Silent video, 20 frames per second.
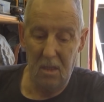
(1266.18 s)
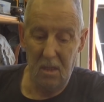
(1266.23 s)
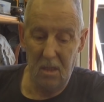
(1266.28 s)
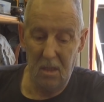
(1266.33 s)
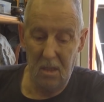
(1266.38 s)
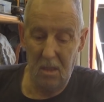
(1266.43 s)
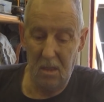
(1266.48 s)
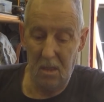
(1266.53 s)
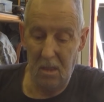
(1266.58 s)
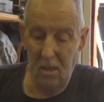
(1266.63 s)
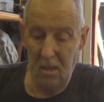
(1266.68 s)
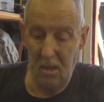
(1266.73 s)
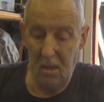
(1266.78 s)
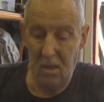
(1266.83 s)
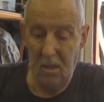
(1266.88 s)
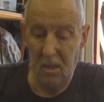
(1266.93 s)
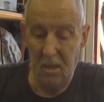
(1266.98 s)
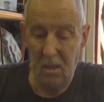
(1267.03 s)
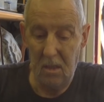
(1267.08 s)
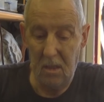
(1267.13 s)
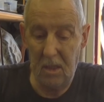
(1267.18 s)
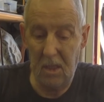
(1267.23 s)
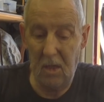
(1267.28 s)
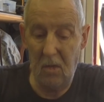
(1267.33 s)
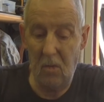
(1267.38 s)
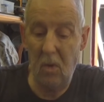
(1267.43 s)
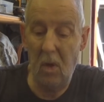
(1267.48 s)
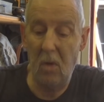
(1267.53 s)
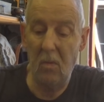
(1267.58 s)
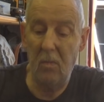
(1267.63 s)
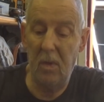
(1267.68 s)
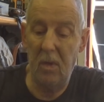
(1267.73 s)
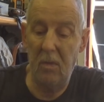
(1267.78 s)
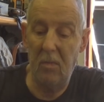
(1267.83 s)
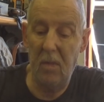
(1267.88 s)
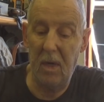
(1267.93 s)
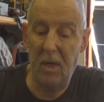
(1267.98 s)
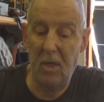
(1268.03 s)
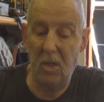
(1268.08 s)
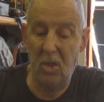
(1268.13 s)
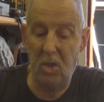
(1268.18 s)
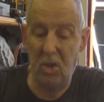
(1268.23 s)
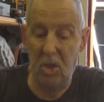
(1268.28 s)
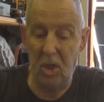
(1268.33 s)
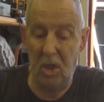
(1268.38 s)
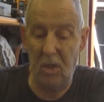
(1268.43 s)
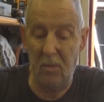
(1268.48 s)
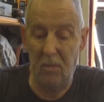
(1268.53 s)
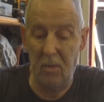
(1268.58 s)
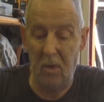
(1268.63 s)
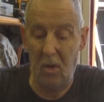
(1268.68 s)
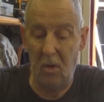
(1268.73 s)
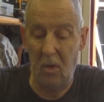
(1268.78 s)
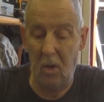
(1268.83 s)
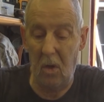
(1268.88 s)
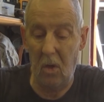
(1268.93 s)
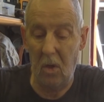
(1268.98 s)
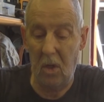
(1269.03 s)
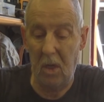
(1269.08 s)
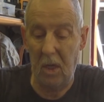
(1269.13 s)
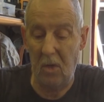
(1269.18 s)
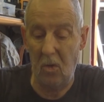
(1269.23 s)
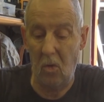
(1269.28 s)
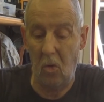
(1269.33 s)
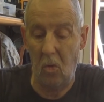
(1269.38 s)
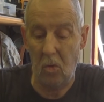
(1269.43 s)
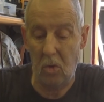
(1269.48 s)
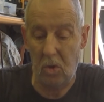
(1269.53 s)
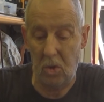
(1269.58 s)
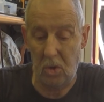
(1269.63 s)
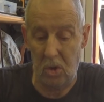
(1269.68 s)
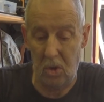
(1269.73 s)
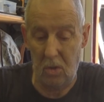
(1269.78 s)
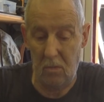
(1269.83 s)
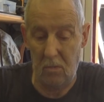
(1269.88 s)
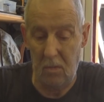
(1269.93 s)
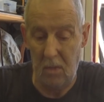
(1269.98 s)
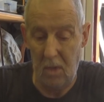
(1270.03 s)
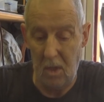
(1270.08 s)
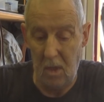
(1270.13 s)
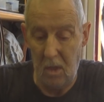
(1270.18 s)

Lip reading: they won't be mega cheap. I can auction